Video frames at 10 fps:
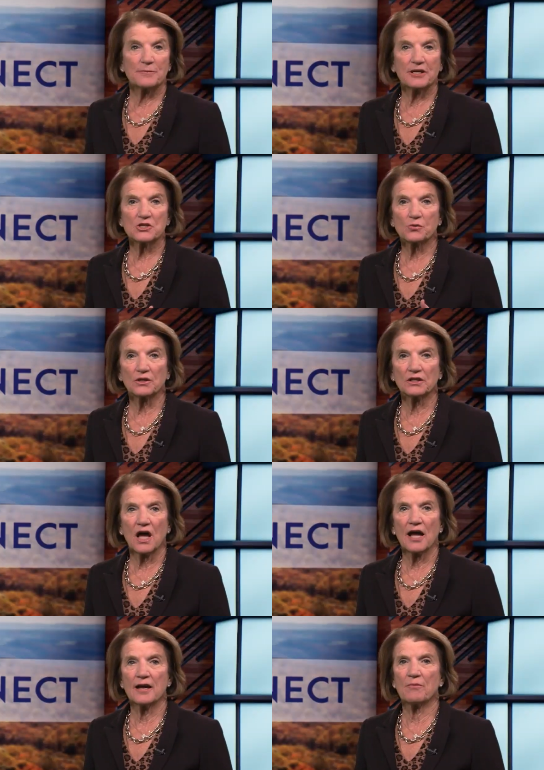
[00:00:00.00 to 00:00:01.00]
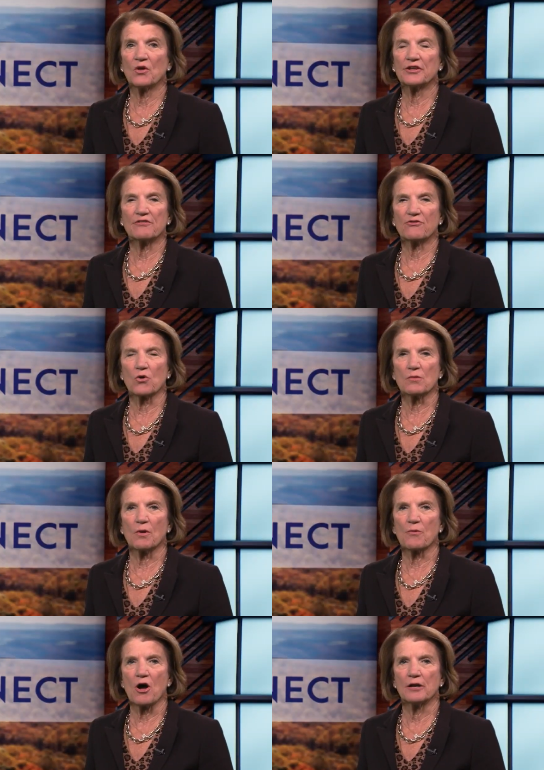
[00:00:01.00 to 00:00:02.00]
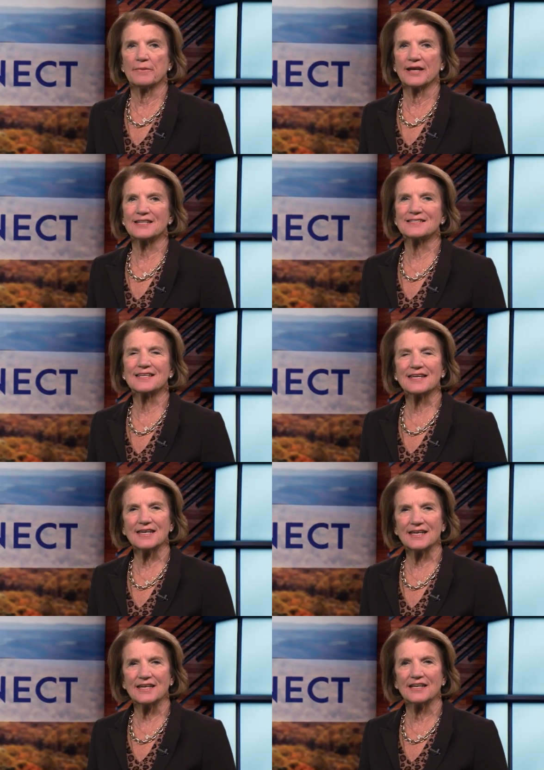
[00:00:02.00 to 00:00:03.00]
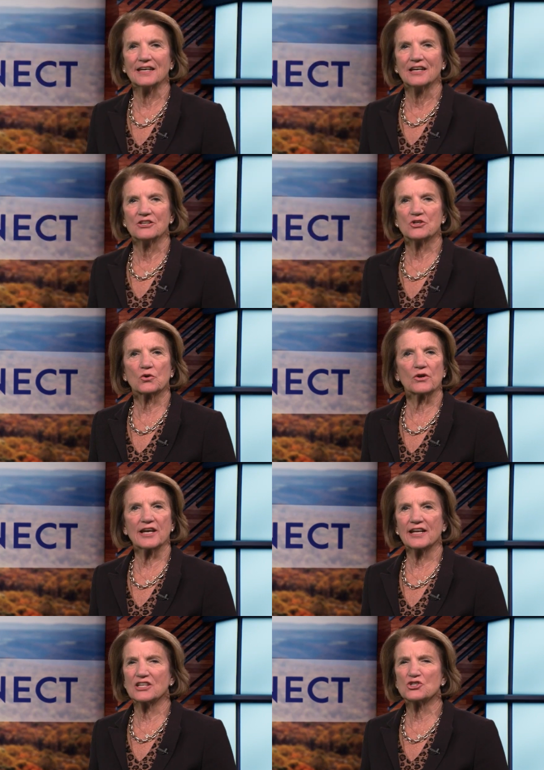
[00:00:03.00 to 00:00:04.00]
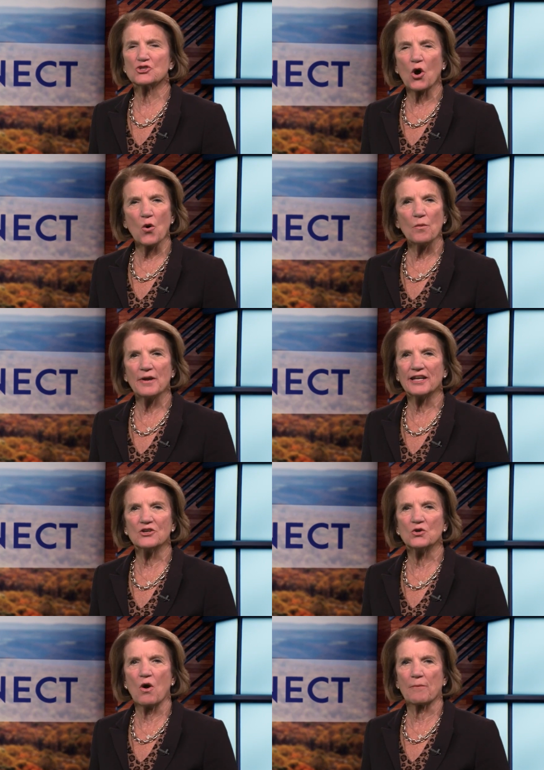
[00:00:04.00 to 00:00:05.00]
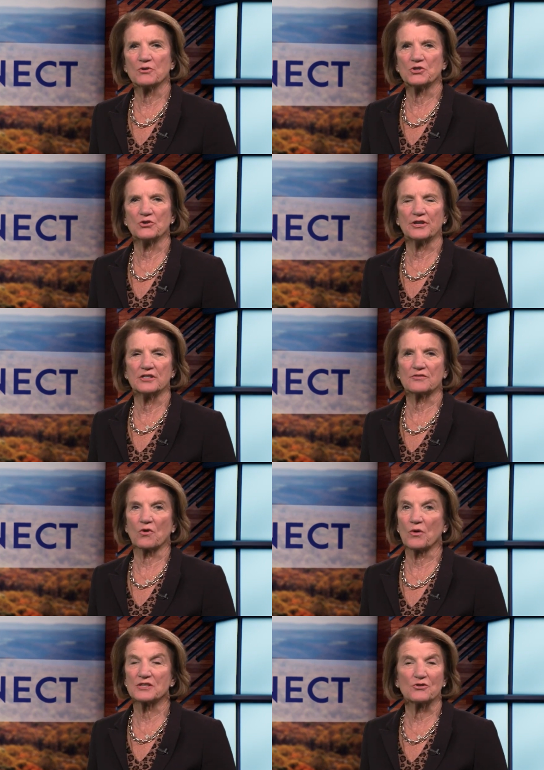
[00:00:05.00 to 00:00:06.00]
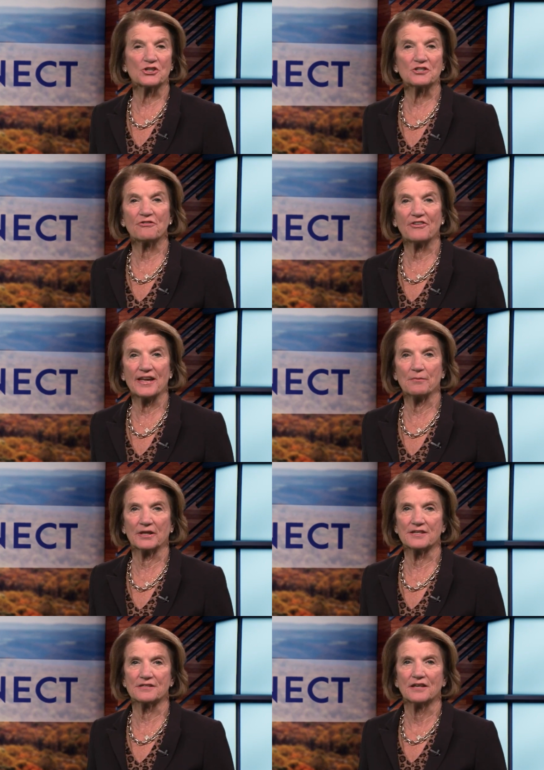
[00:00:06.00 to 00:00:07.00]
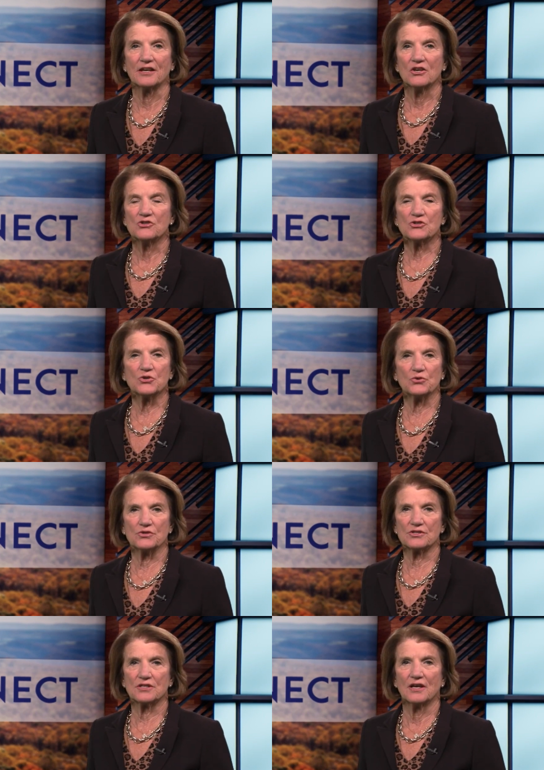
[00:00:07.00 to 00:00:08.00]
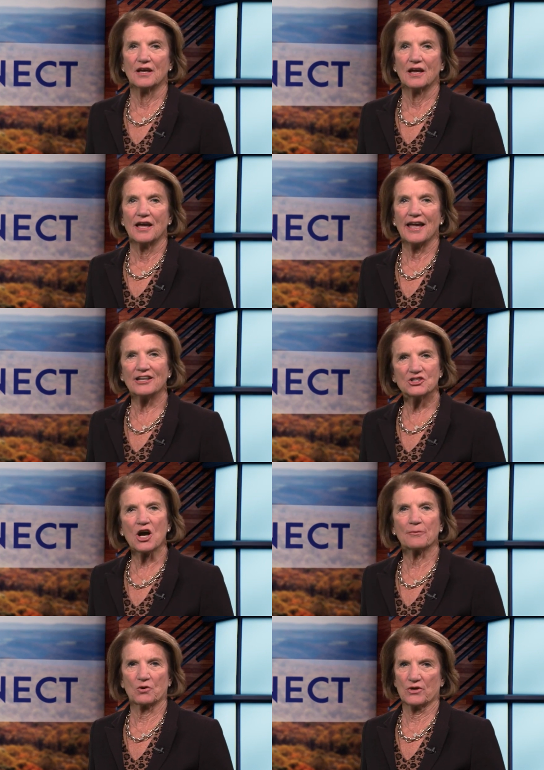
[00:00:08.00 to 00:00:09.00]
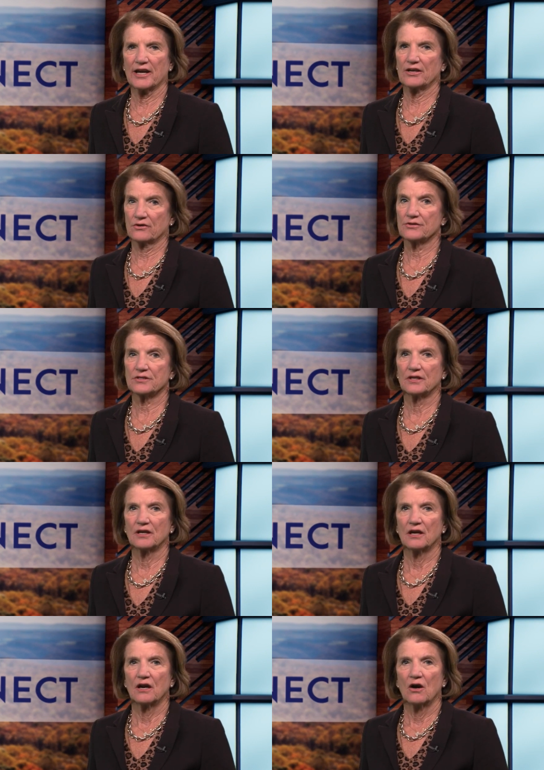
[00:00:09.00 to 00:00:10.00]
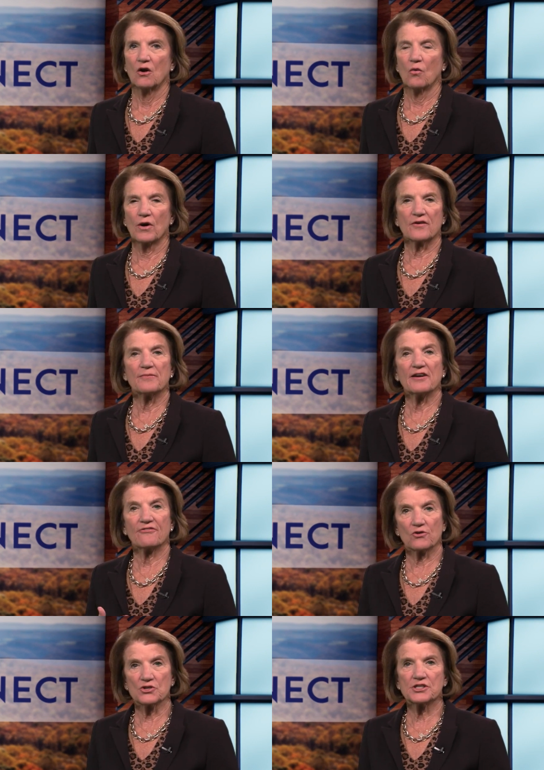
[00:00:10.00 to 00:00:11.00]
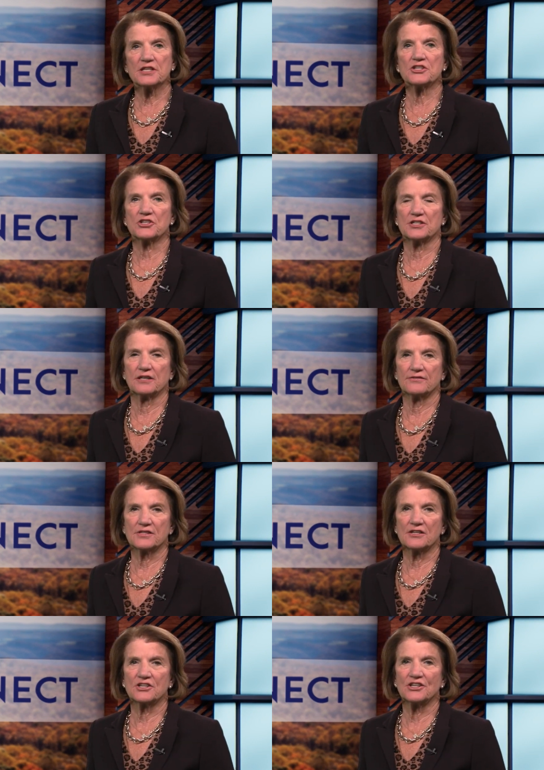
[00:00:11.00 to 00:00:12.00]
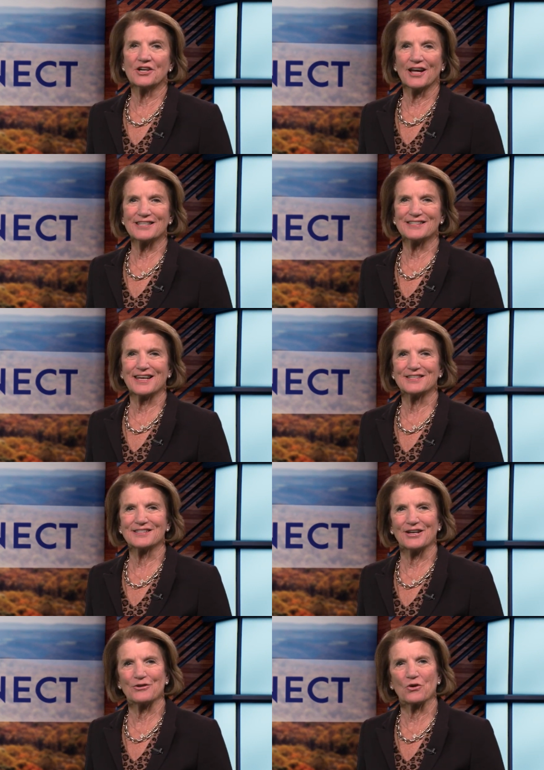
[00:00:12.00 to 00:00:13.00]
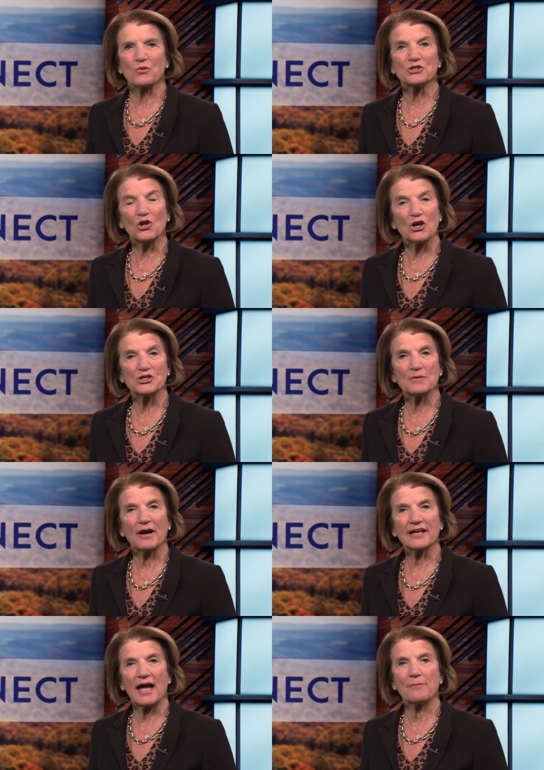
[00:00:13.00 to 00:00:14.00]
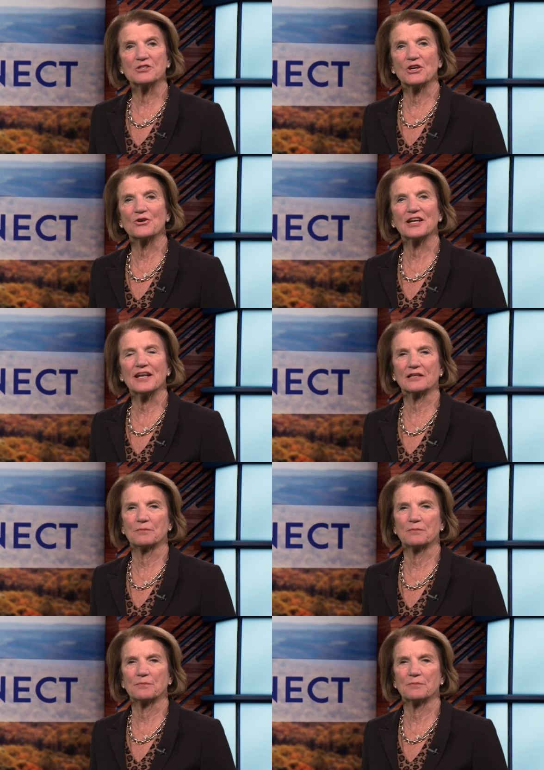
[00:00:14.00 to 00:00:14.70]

because reliable and affordable broadband is the key to creating so many new opportunities for West Virginia families, students, and job creators. One of my first initiatives as a United States Senator was launching my Capito Connect